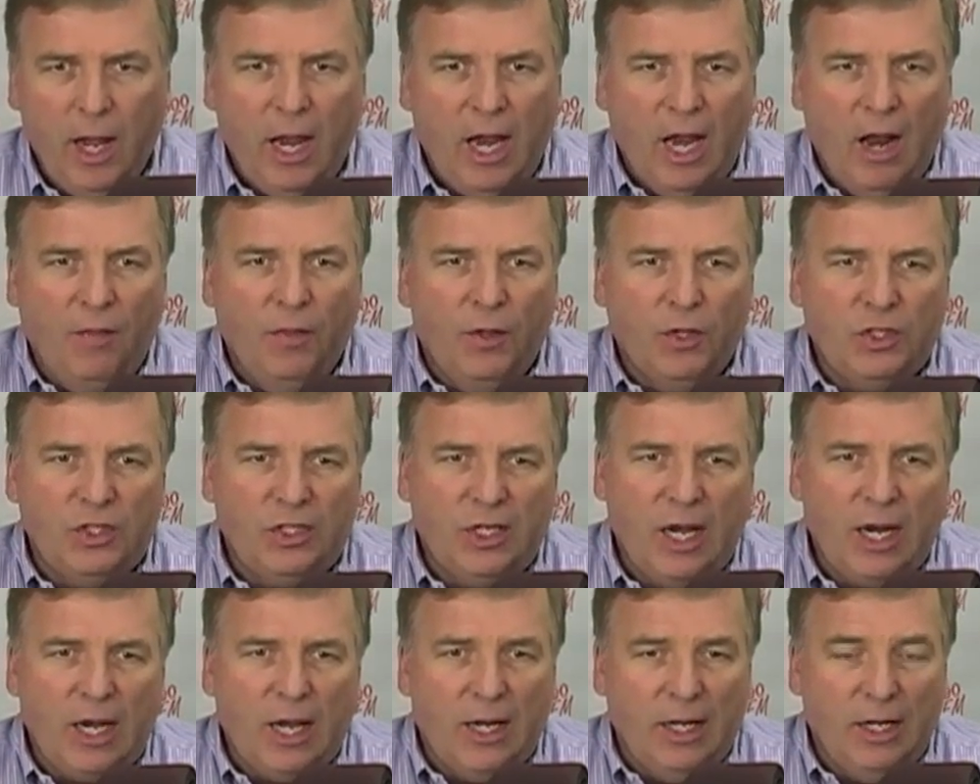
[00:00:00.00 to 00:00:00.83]
And the
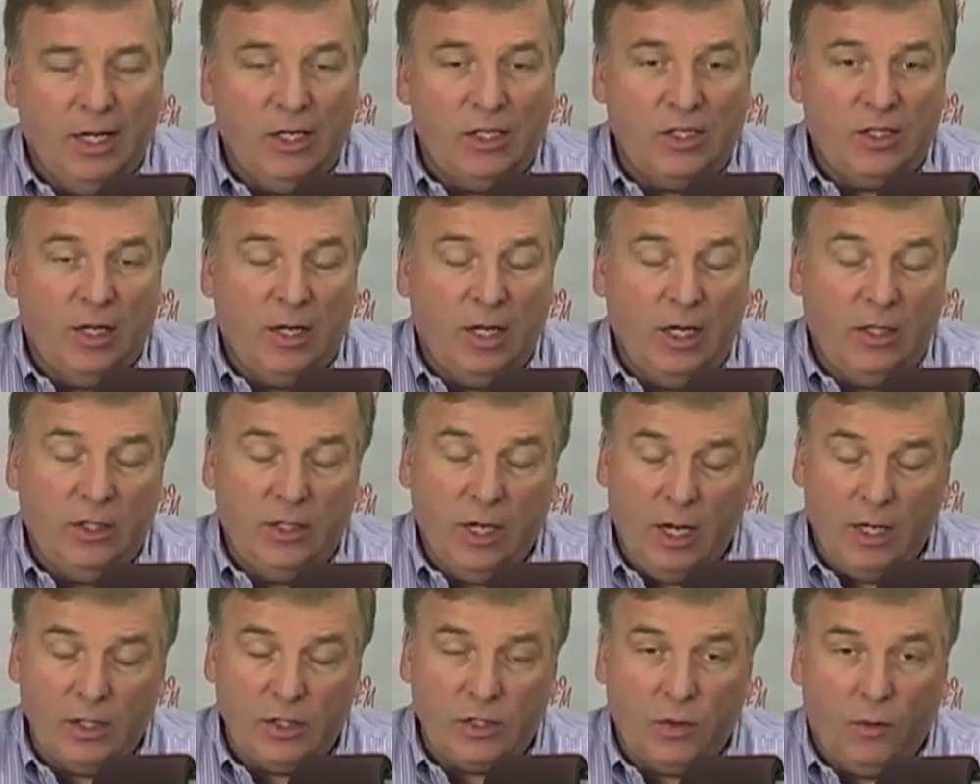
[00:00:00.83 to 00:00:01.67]
second is that he
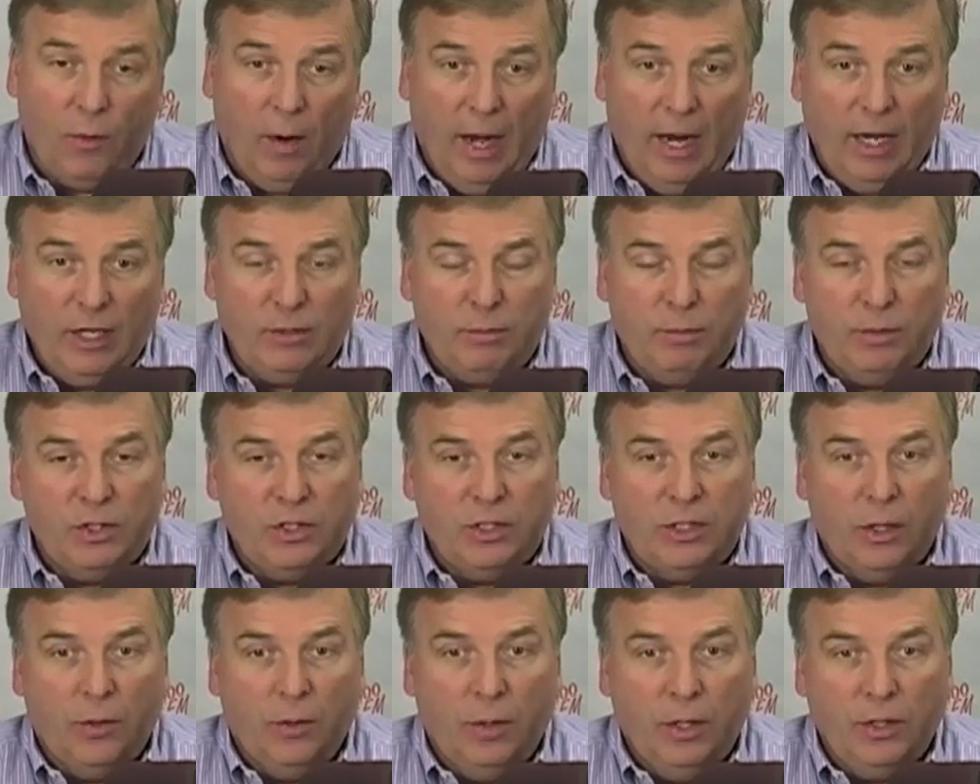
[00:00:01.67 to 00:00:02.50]
does grasp the
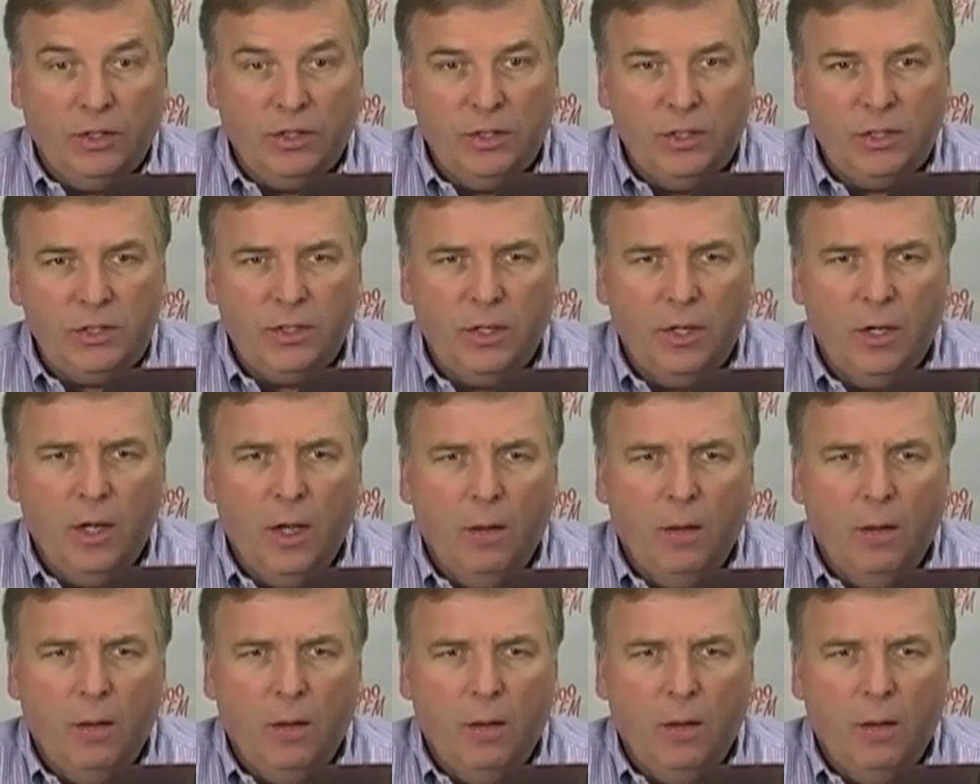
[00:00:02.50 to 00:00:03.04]
seriousness,